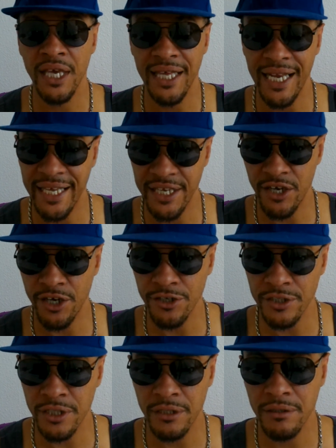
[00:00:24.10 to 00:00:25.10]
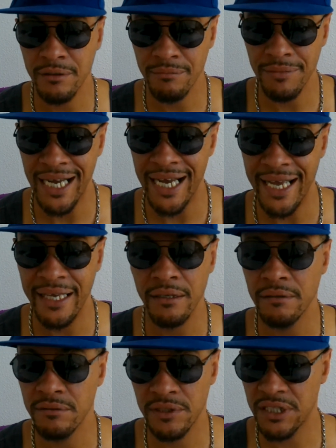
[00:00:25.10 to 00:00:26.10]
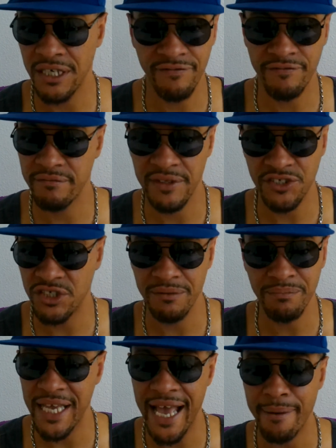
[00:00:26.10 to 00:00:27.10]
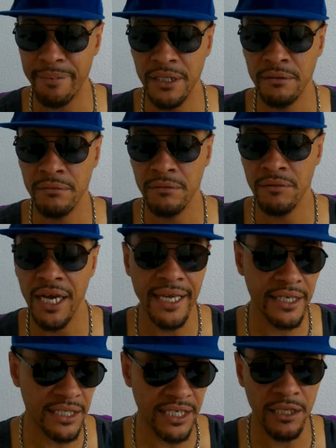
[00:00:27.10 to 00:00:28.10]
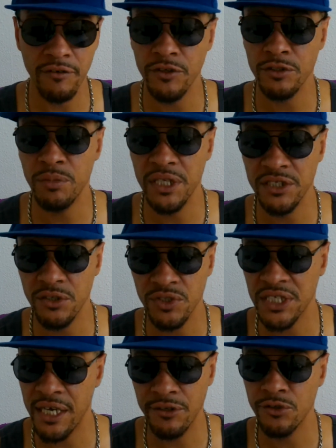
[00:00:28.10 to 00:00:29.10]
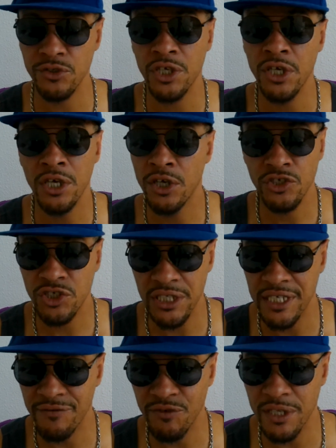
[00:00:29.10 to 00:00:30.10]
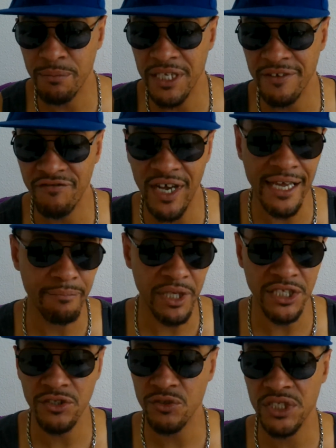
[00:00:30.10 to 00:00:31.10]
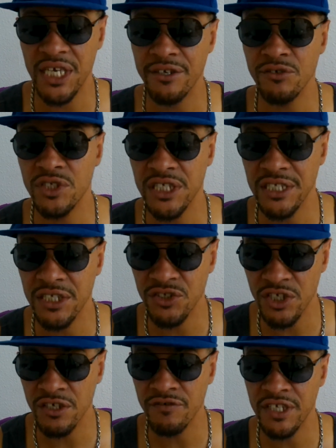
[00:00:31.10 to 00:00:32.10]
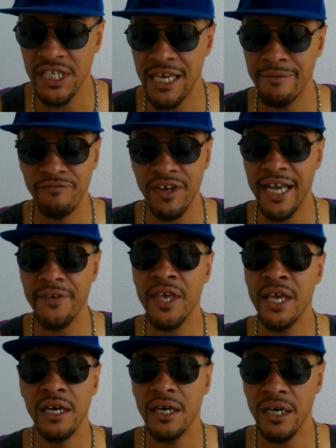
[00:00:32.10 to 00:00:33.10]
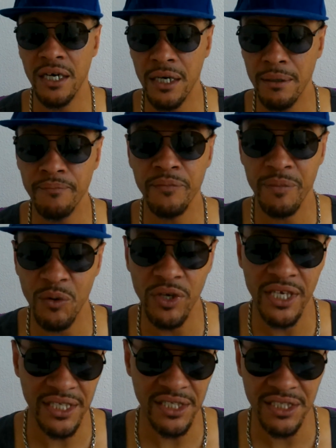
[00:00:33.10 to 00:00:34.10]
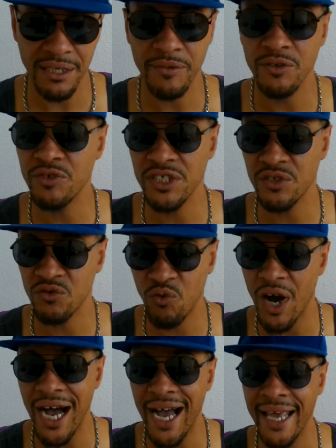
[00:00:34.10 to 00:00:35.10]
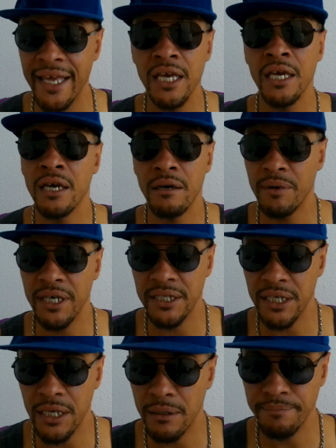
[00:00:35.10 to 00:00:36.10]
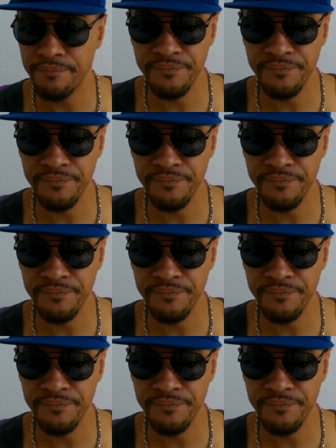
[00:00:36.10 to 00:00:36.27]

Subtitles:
and I get irked by stuff that shouldn't be happening, right? Canelo versus Billy Joe Saunders shouldn't have really been the fight. Billy Joe Saunders didn't deserve the damn fight. But we'll get to some of the reasons why. And I